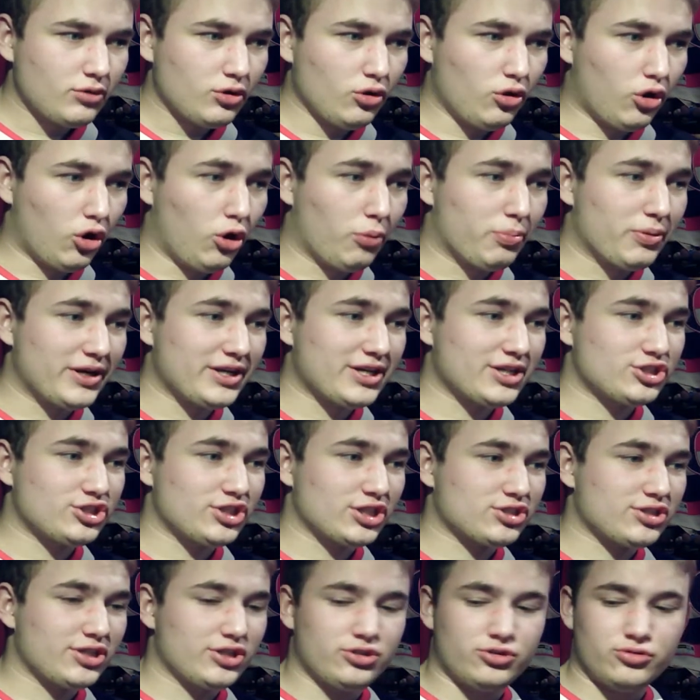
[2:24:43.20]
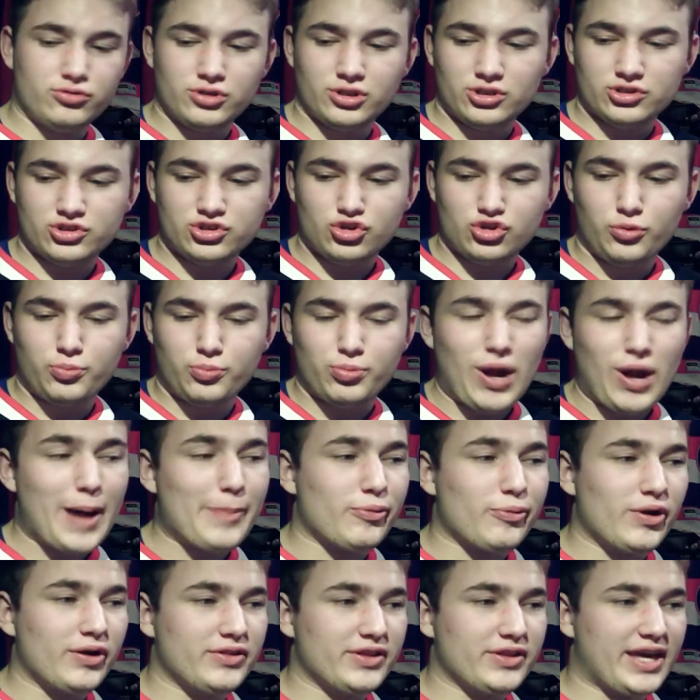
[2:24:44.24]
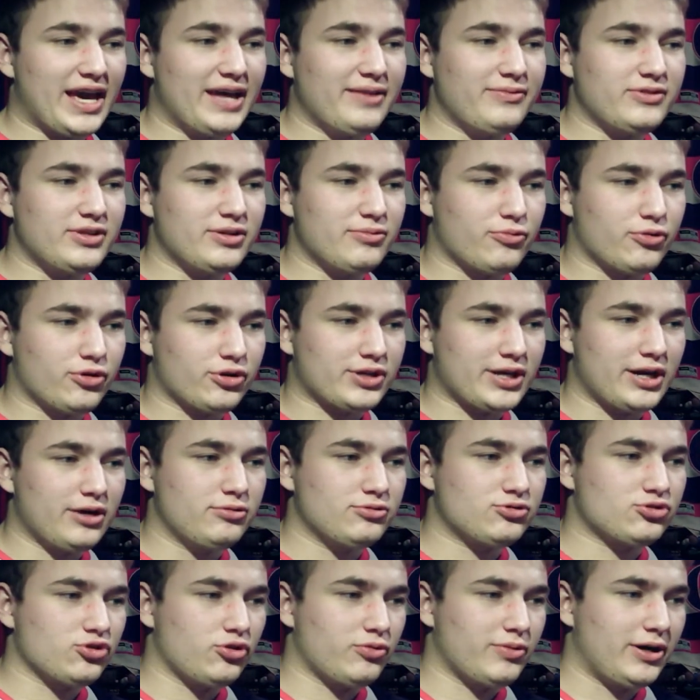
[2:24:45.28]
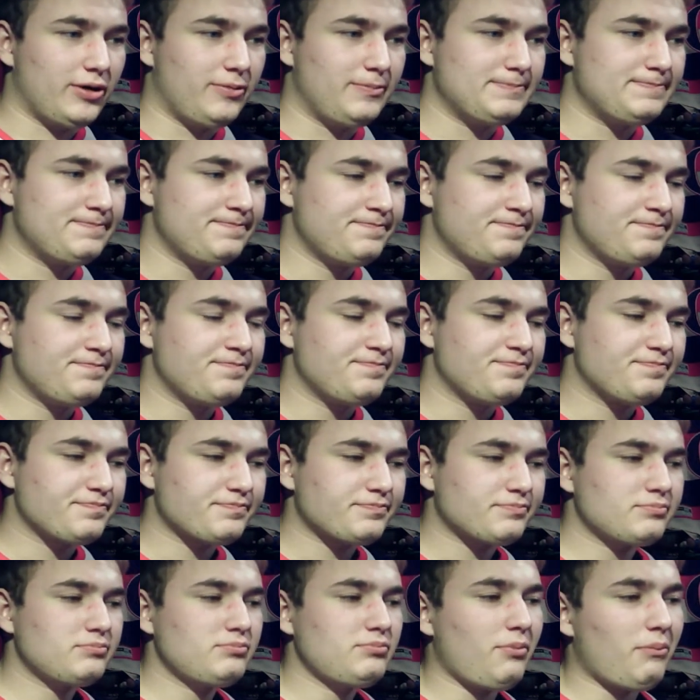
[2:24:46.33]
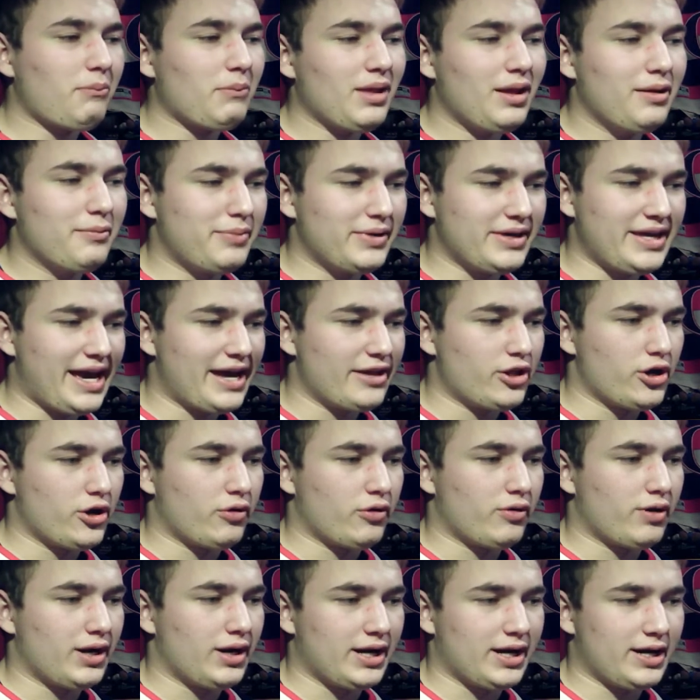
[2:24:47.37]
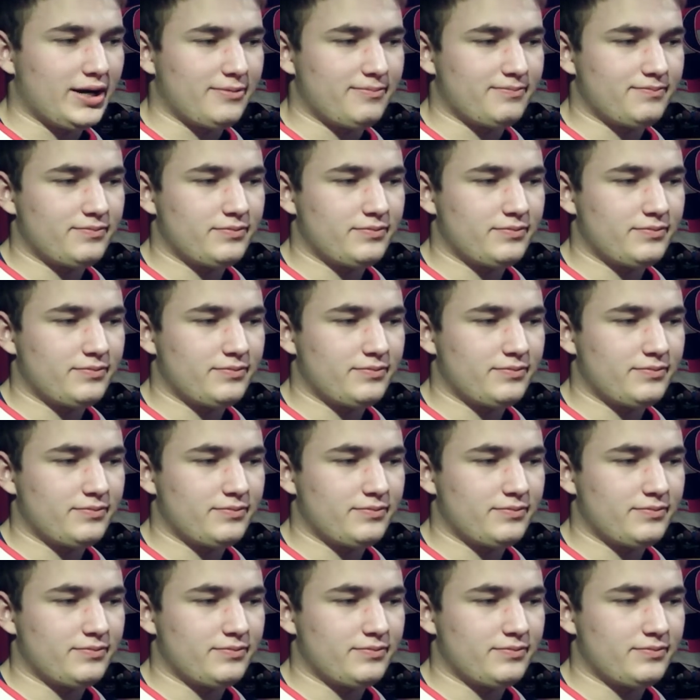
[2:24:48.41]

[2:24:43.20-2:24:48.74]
Oh, Brady Kachuk tried to do a little scoop wrap around again. Didn't work out so well. But yeah, no.